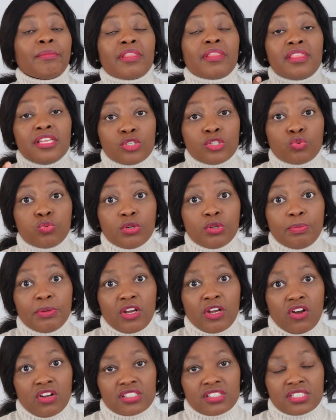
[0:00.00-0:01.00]
This would
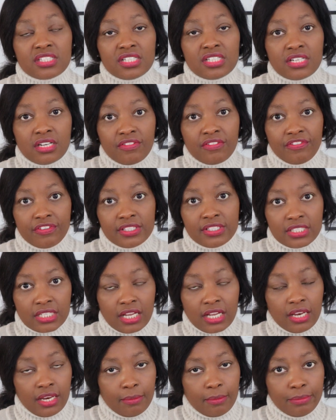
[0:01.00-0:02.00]
be considered
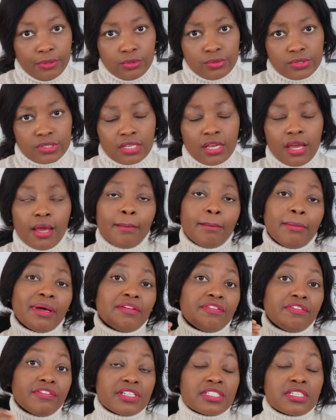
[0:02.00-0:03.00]
physical abuse.
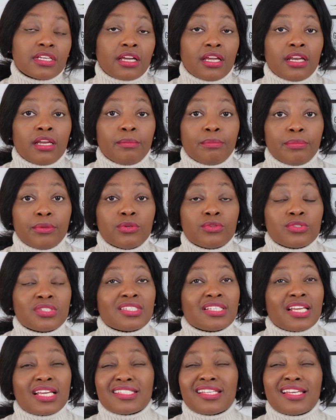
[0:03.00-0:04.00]
But physical
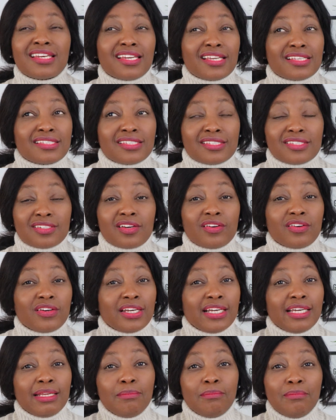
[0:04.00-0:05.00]
abuse doesn't
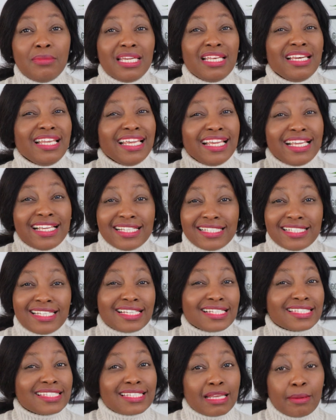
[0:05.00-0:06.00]
necessarily mean
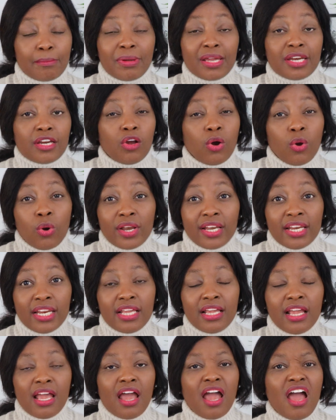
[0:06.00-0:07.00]
hitting somebody
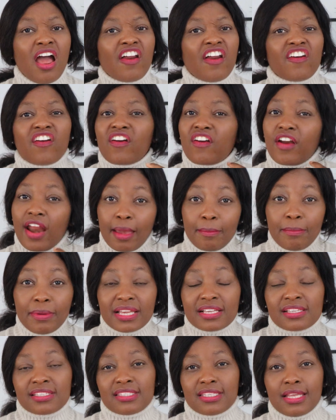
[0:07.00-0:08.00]
only.
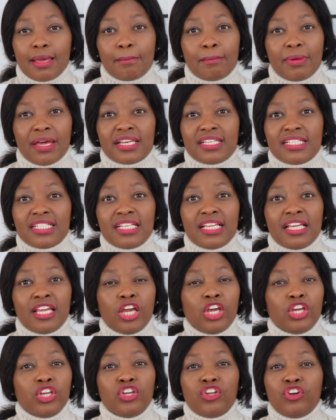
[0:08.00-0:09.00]
Grabbing
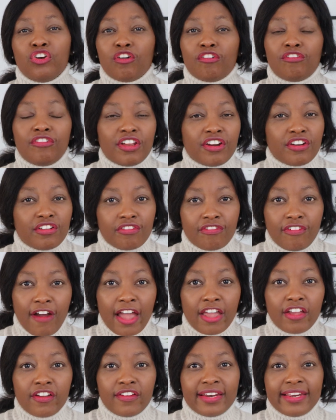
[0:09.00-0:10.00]
somebody, very
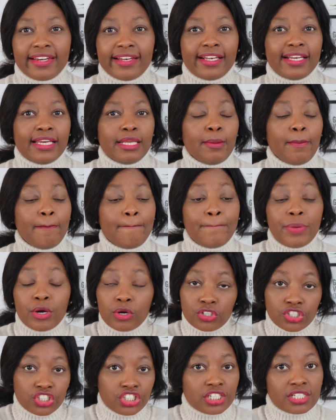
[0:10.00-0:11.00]
violently,
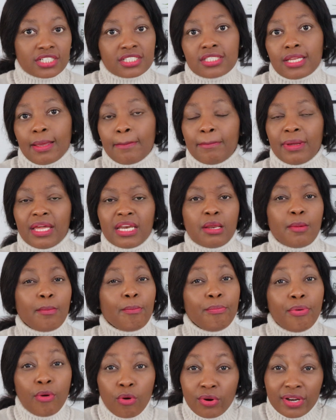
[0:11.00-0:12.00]
pushing somebody,
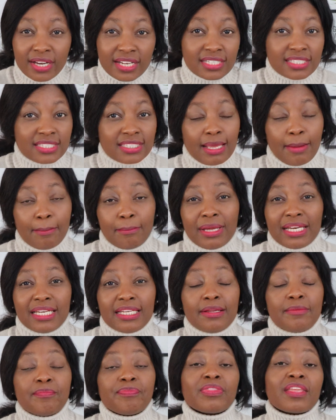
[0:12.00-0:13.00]
pulling
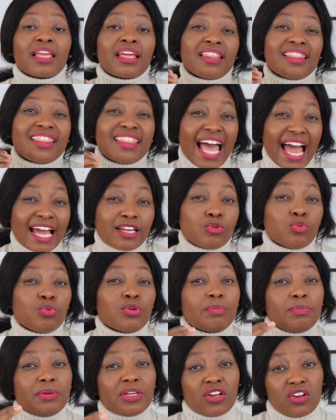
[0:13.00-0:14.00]
somebody, that
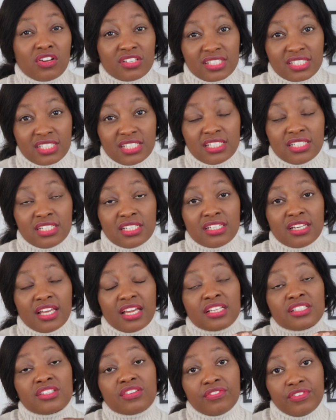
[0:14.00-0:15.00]
would be considered
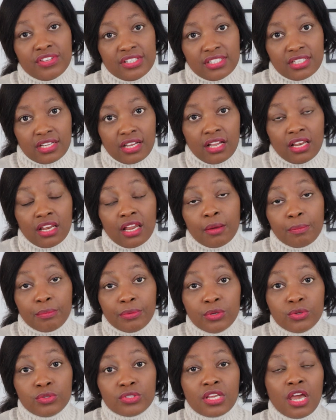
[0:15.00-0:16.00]
as physical
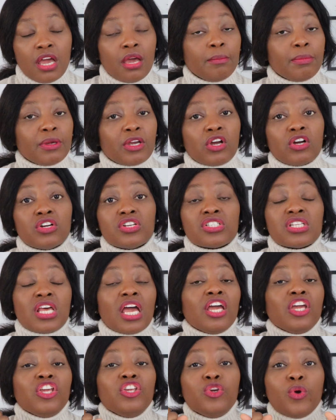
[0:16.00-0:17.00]
abuse because
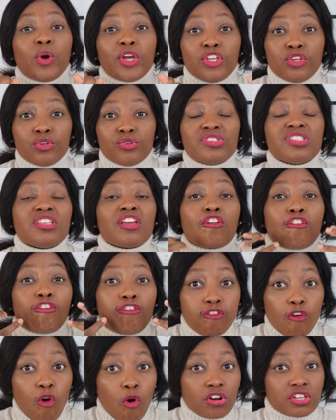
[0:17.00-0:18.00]
you're using
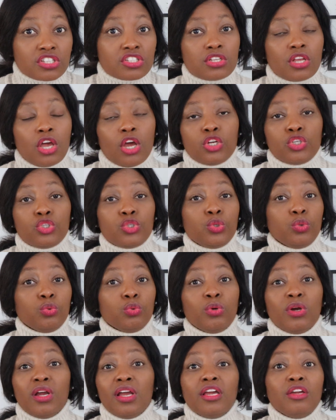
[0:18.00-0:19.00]
force
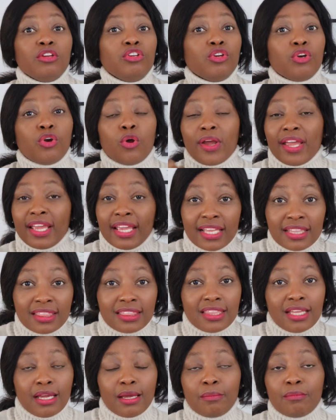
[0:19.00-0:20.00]
to,
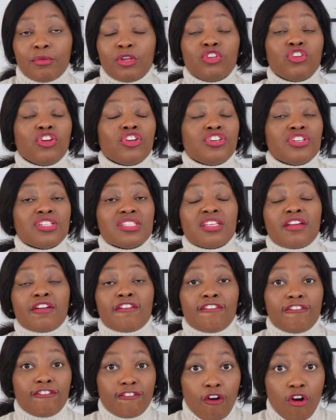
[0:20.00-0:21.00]
hit them. You're
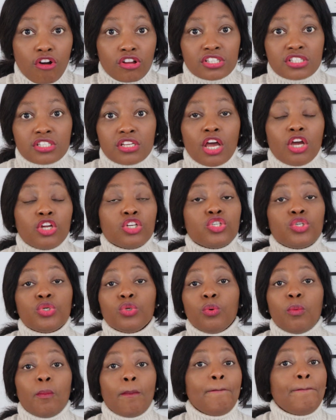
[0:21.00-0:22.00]
using force
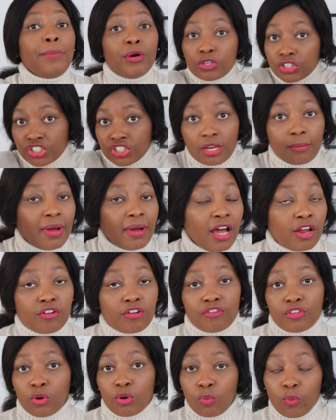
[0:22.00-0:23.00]
to push them out
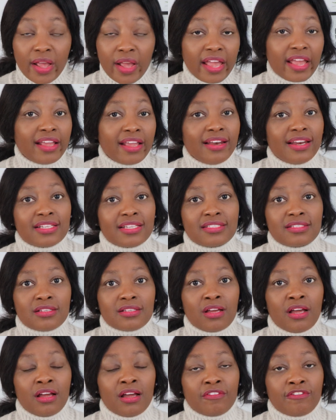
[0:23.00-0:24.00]
of your way,
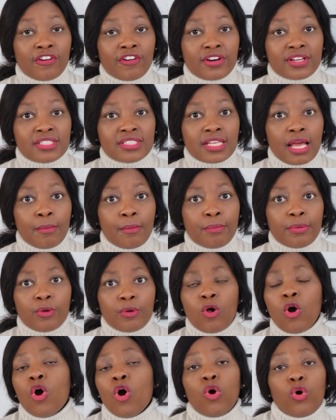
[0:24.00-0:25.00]
for
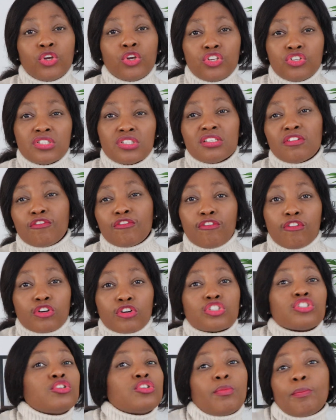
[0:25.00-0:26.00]
example, or using
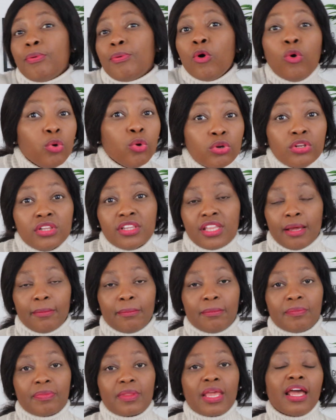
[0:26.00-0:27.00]
force to pull
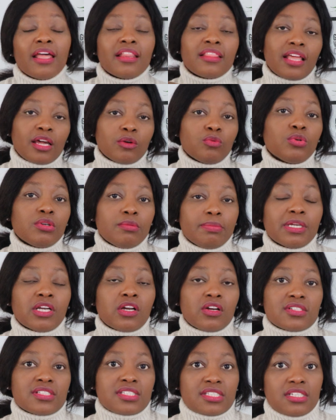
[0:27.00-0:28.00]
them. That would be
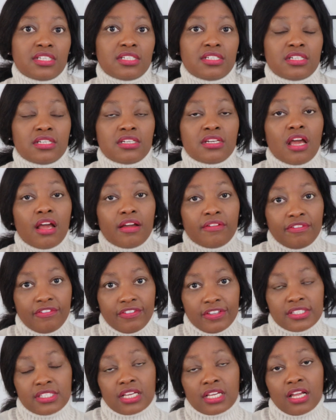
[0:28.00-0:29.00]
considered
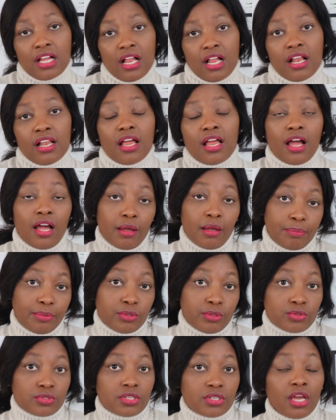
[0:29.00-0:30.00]
physical
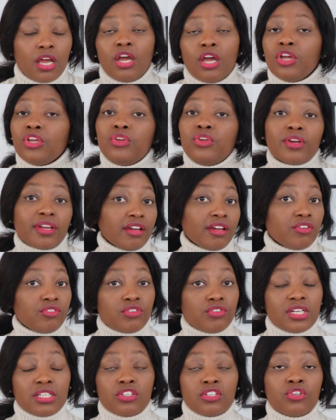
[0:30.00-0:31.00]
abuse. You
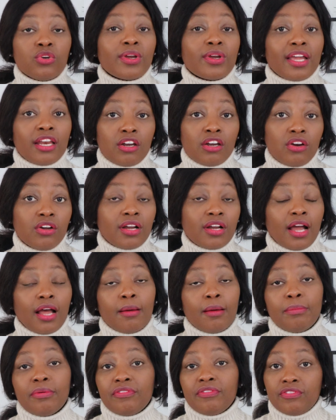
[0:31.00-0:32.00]
can look
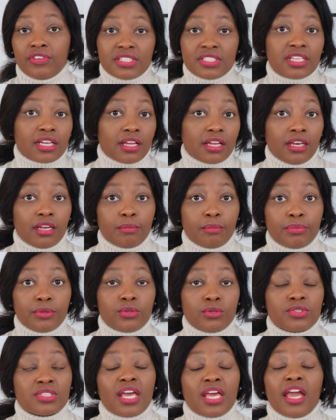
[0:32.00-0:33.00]
up physical
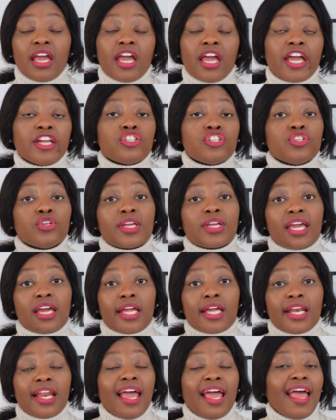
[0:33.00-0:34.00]
abuse and you
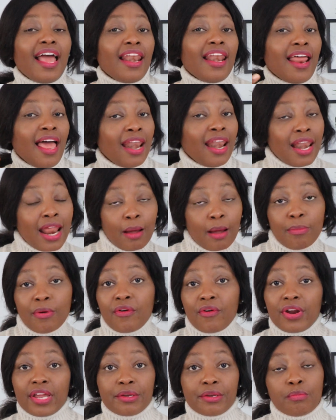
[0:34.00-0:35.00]
can
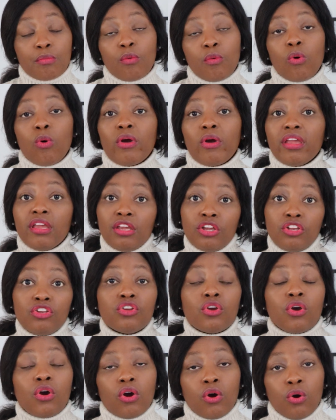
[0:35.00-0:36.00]
elaborate more
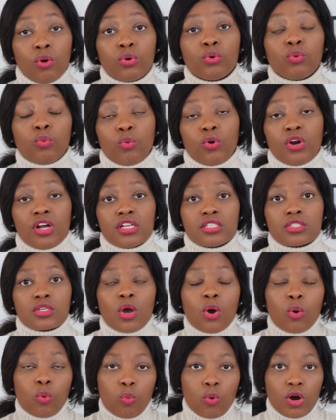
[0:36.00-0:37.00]
in your own words
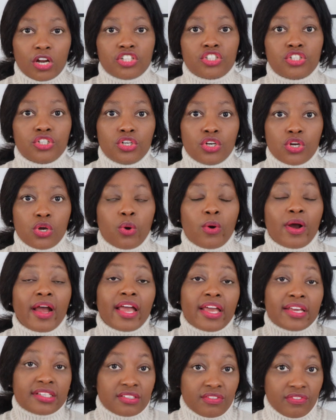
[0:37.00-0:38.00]
what you
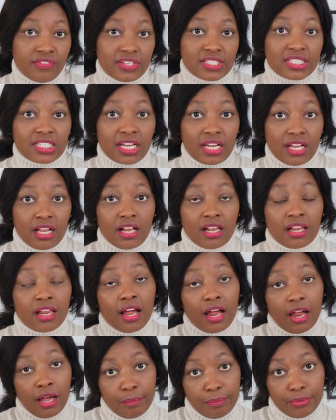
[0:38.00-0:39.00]
know as
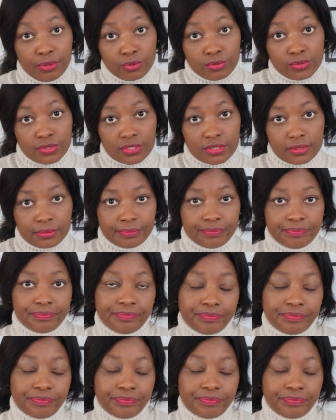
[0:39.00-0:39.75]
physical abuse.